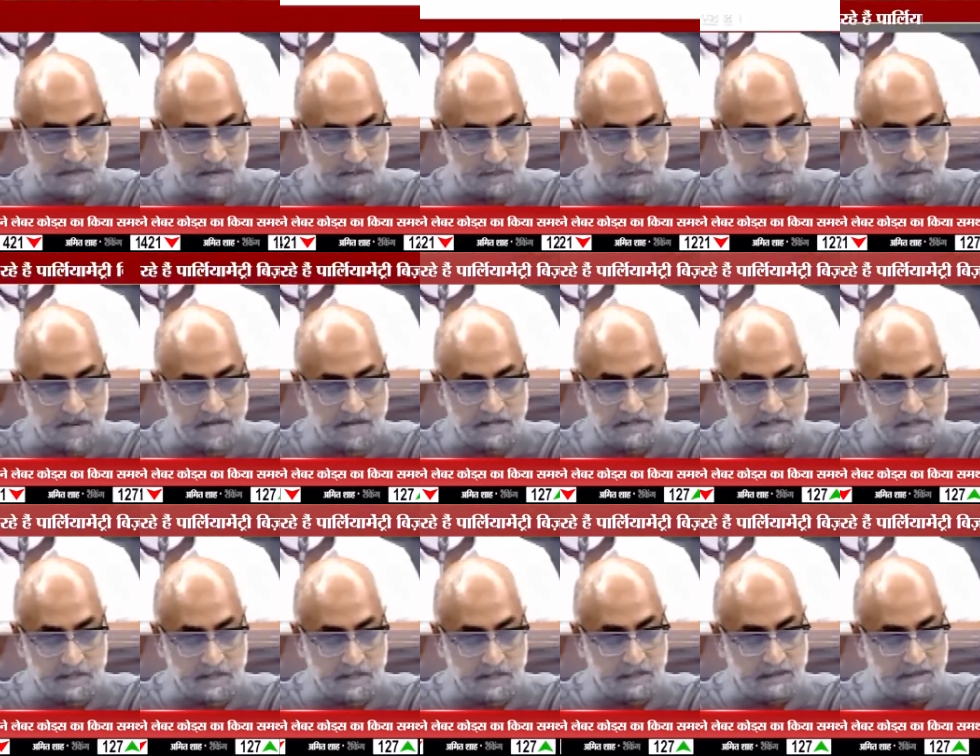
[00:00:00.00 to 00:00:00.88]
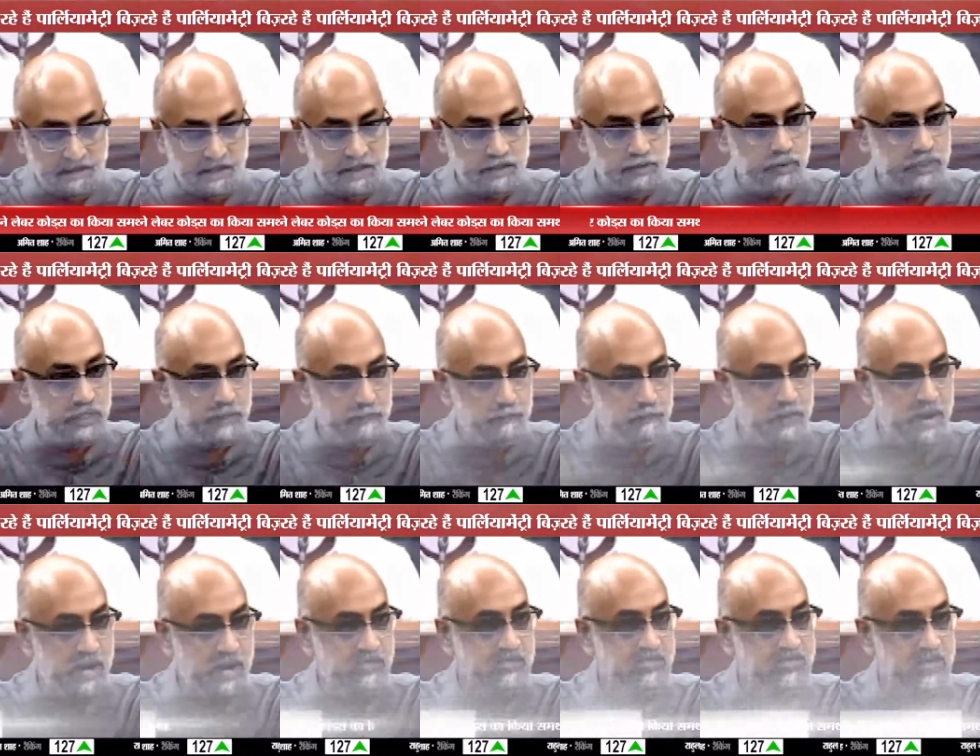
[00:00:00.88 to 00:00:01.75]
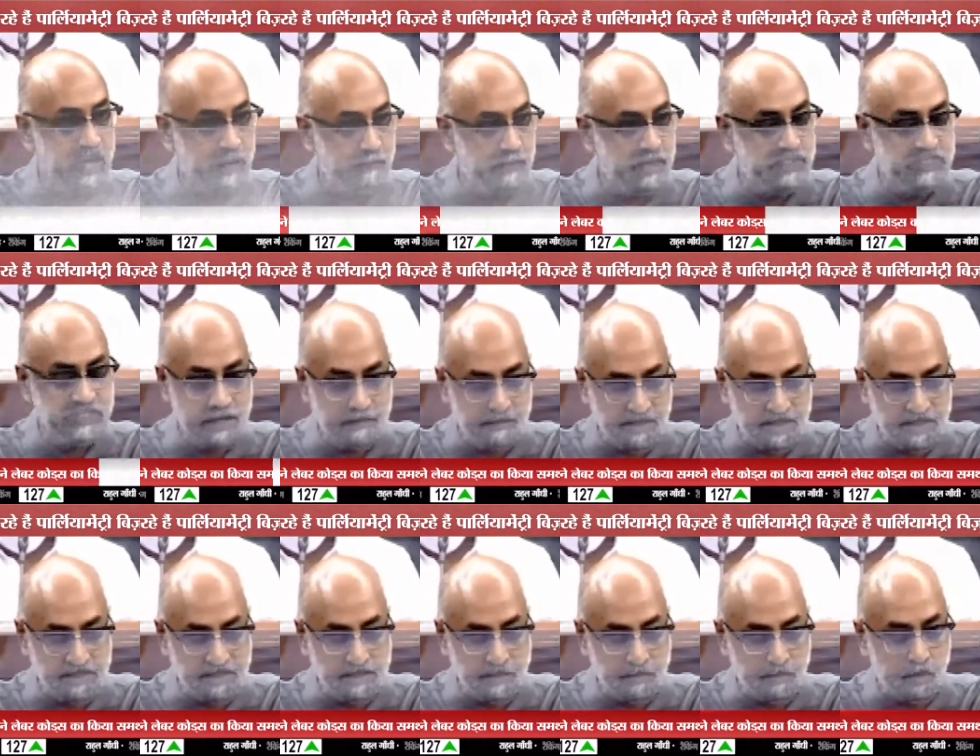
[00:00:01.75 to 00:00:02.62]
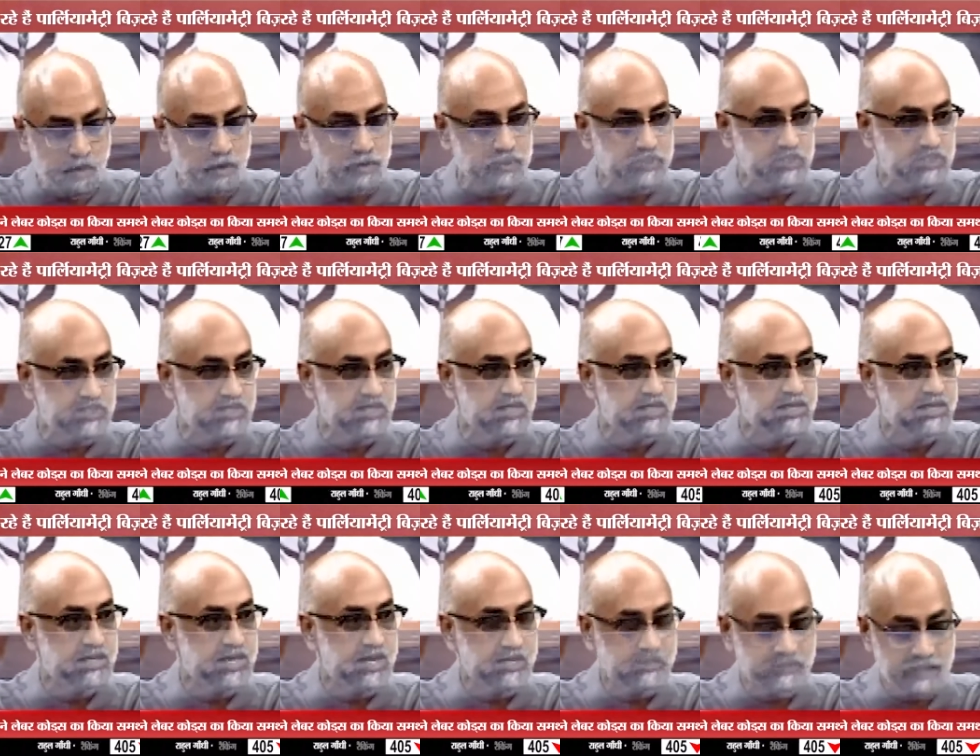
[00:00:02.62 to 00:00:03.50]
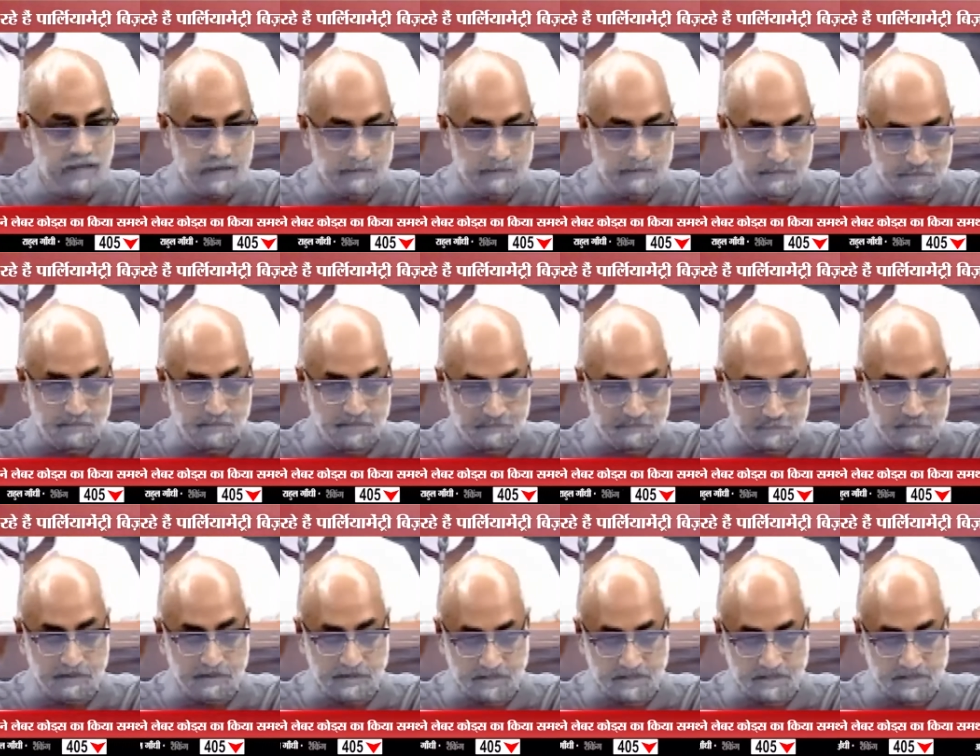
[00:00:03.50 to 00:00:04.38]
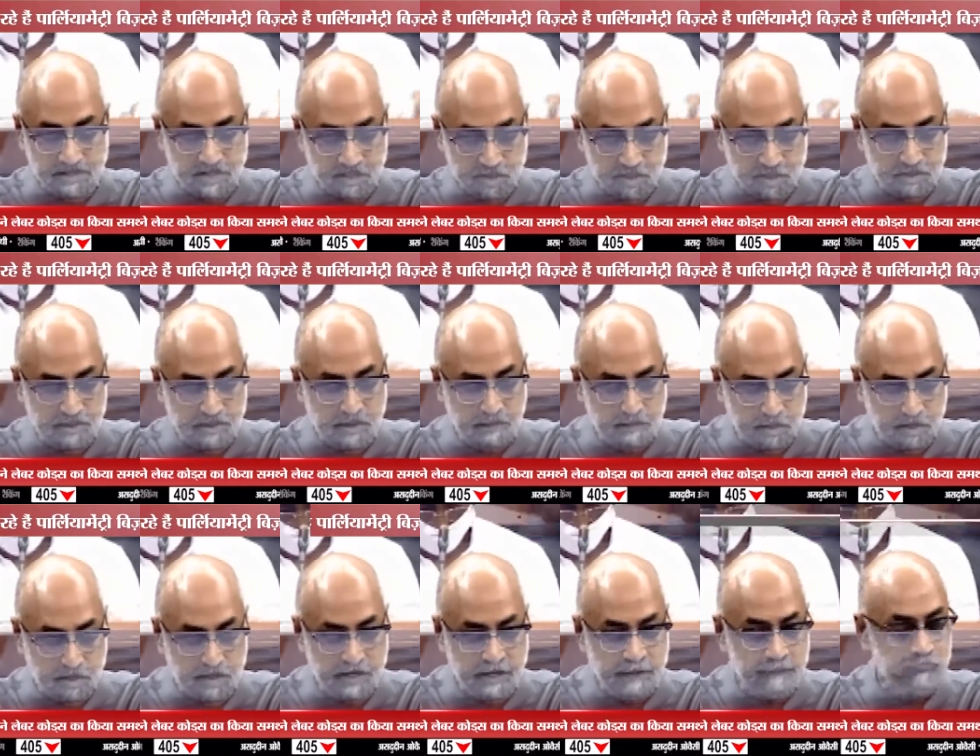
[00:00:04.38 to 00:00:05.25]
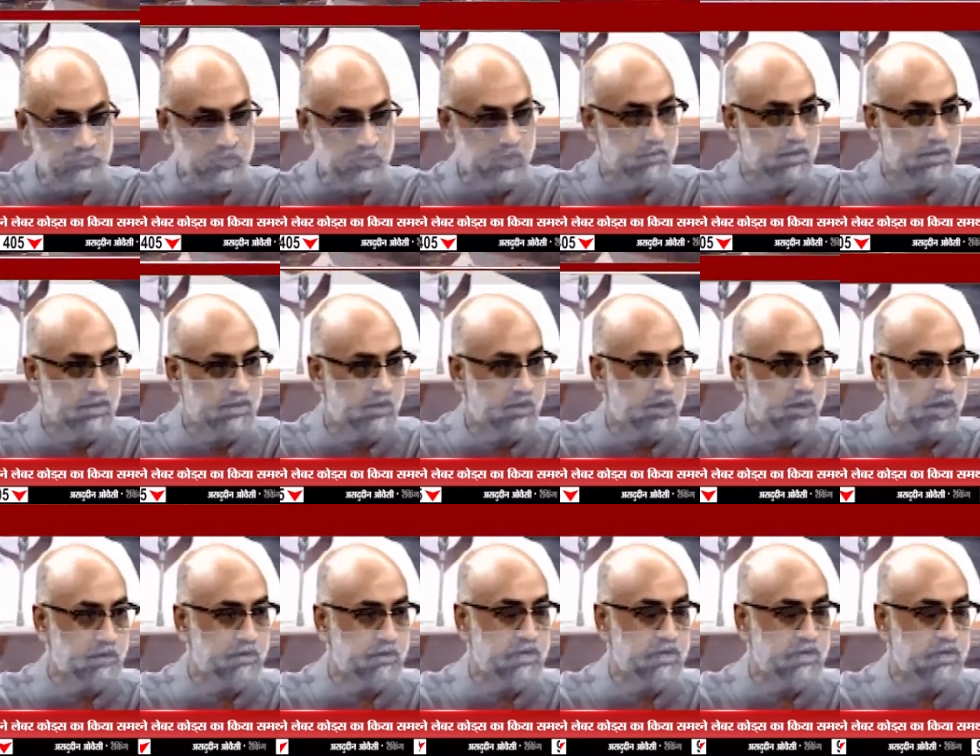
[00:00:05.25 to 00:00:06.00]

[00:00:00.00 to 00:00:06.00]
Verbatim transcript: Otherwise, this would impact the MSMEs the most, and they, this additional burden, when they're